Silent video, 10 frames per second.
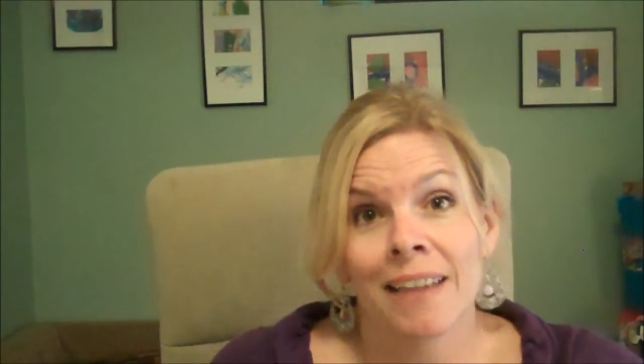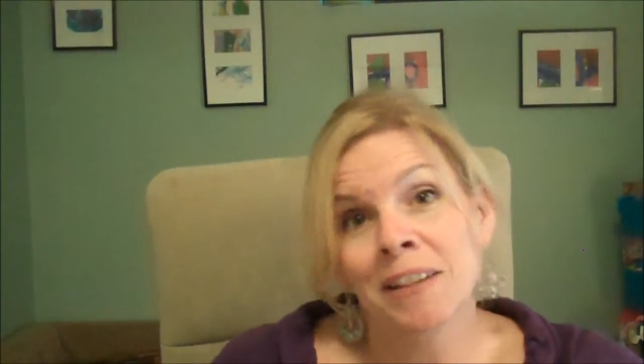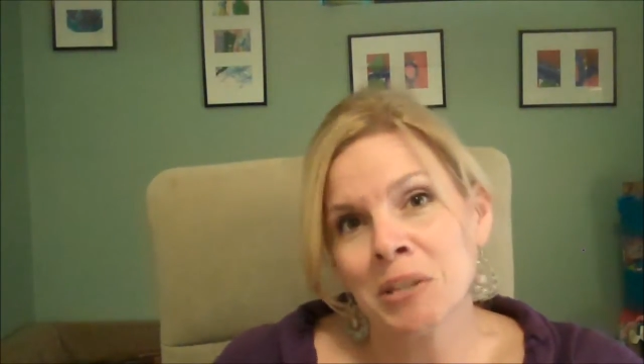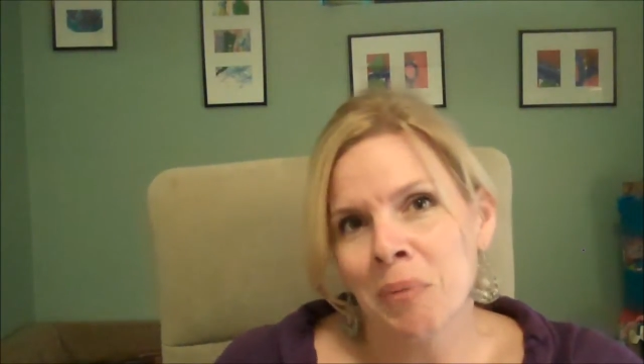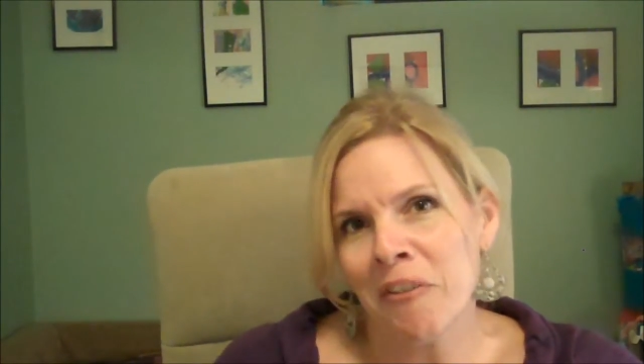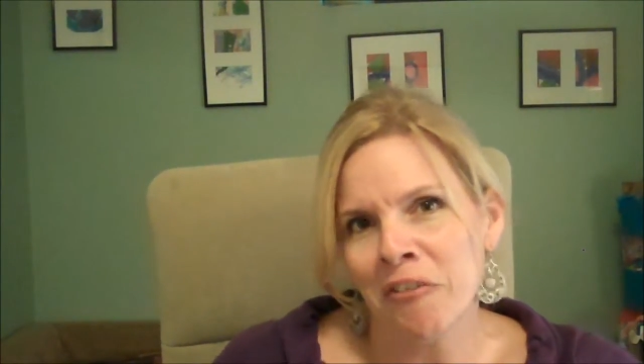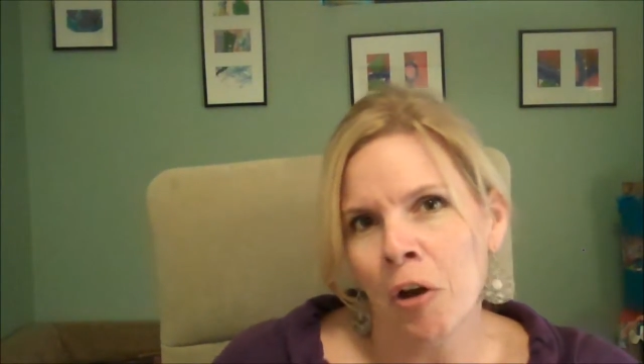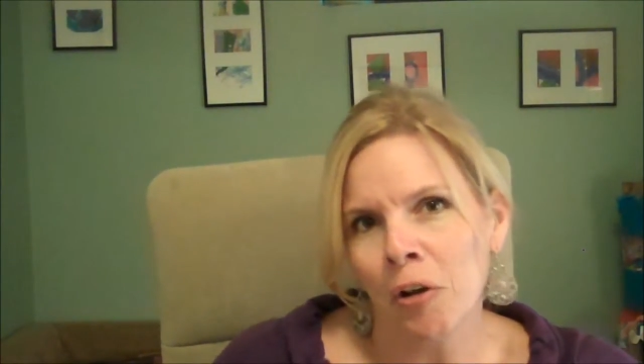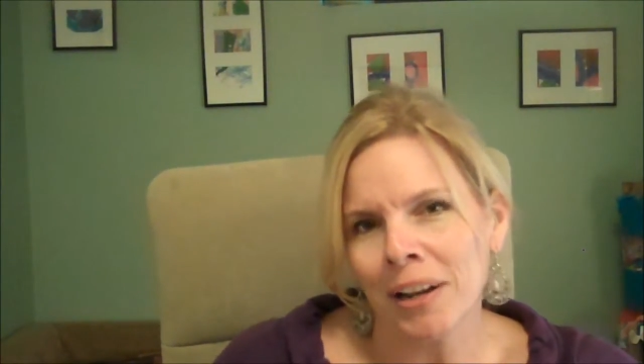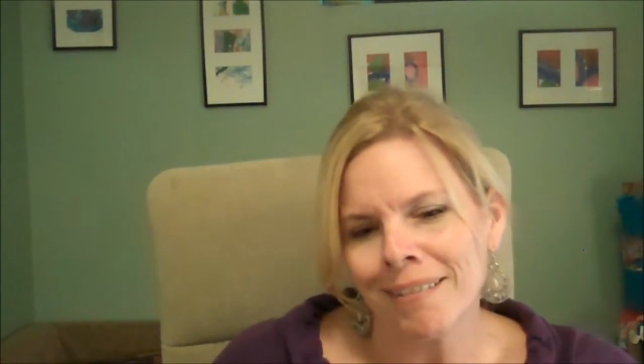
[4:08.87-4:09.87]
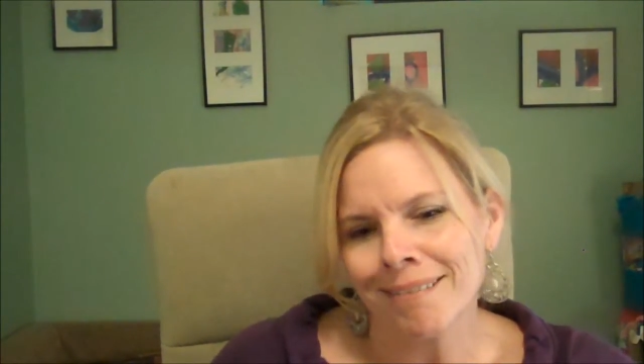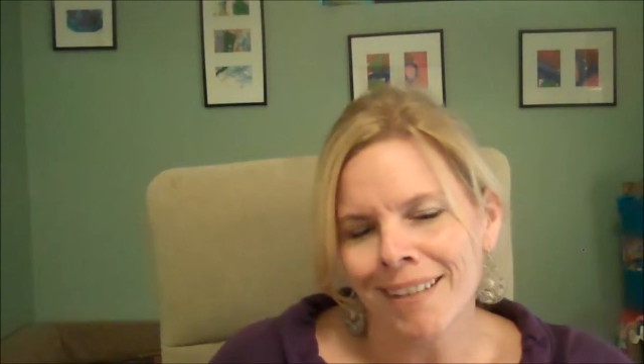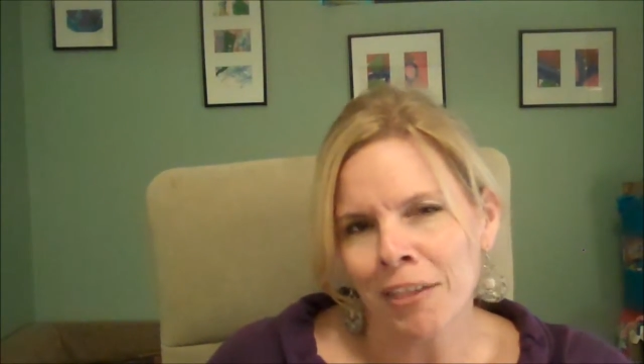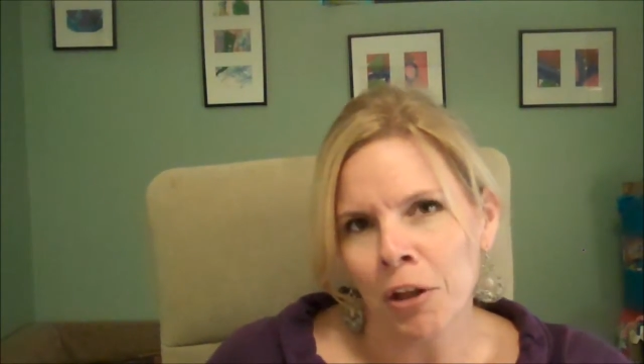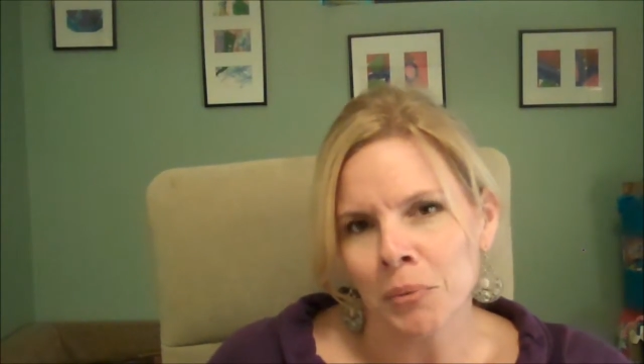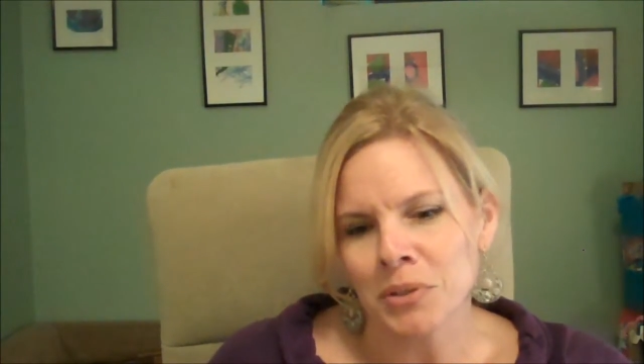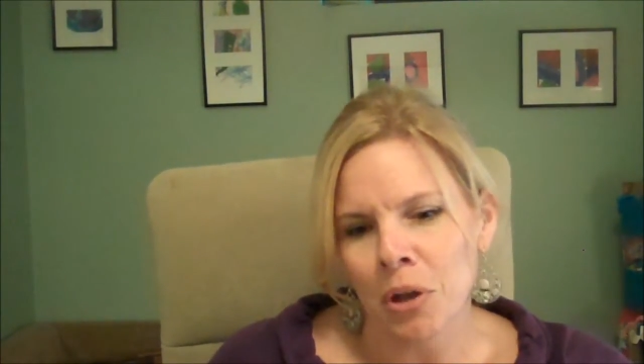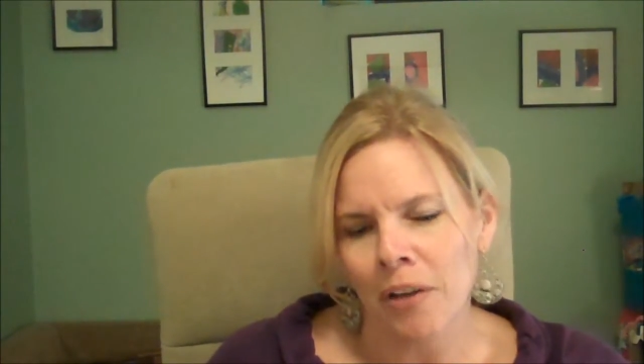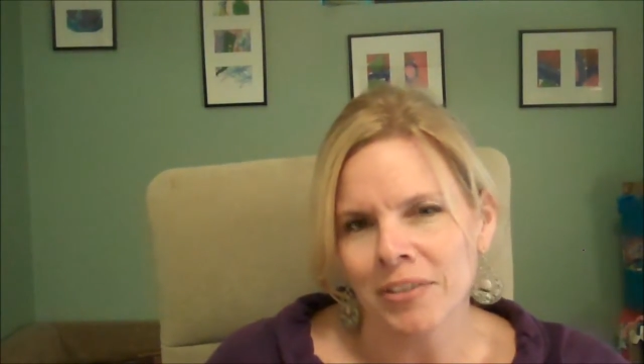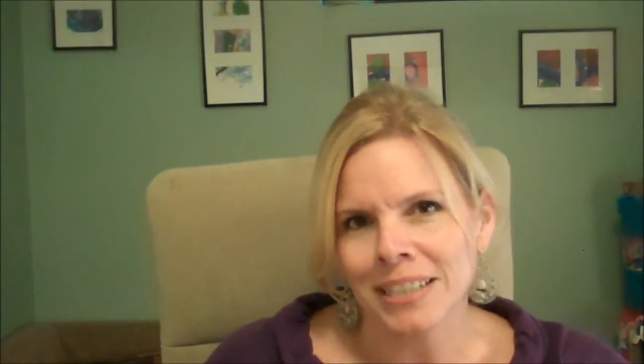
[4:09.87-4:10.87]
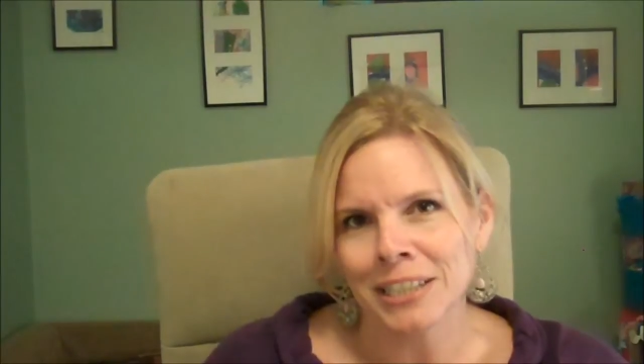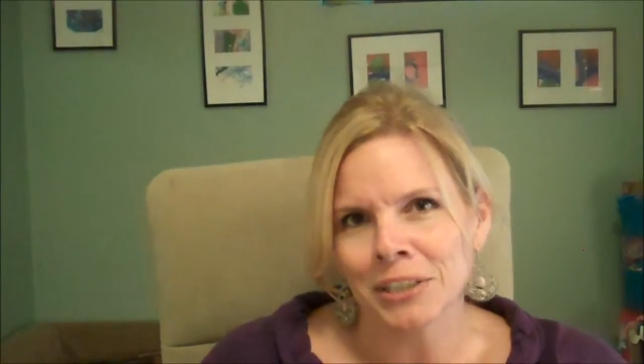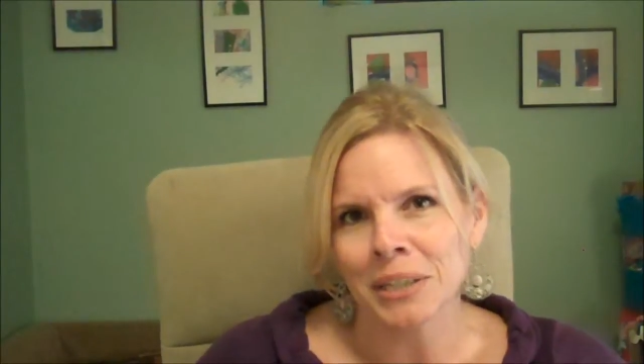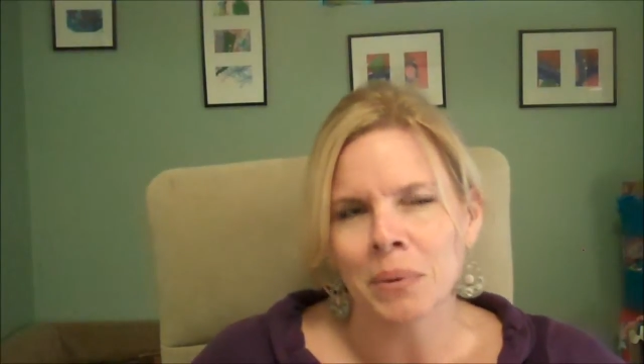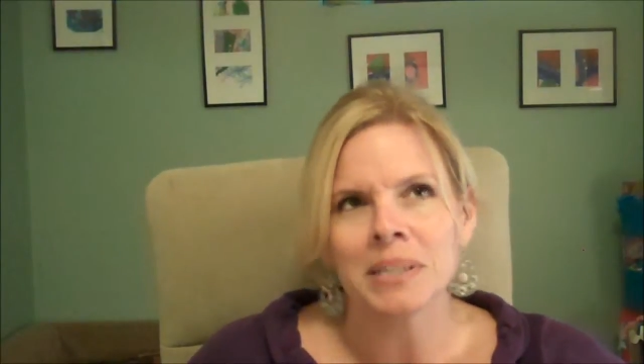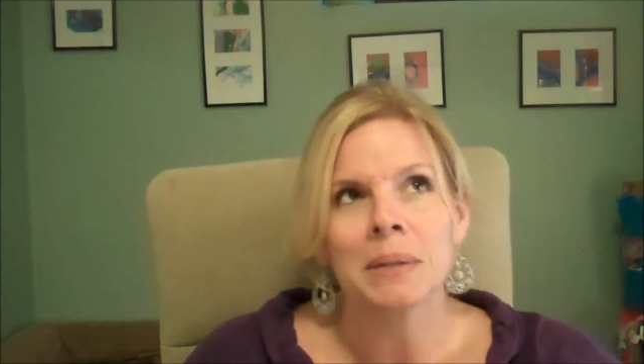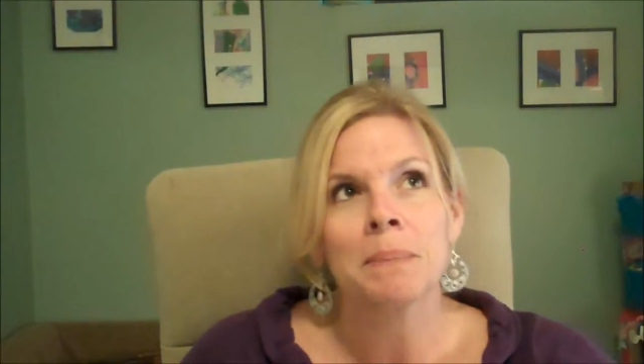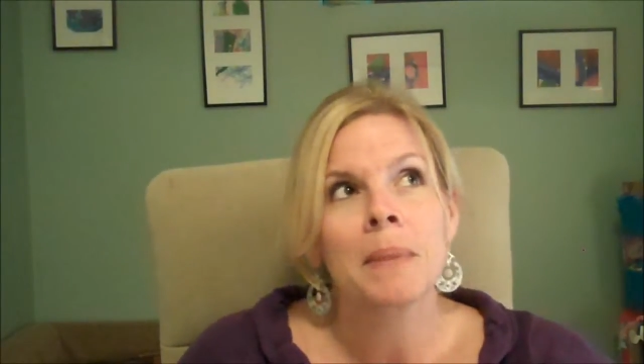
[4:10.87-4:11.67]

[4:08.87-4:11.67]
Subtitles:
And that's my phone, and I thought it was off, and clearly it wasn't.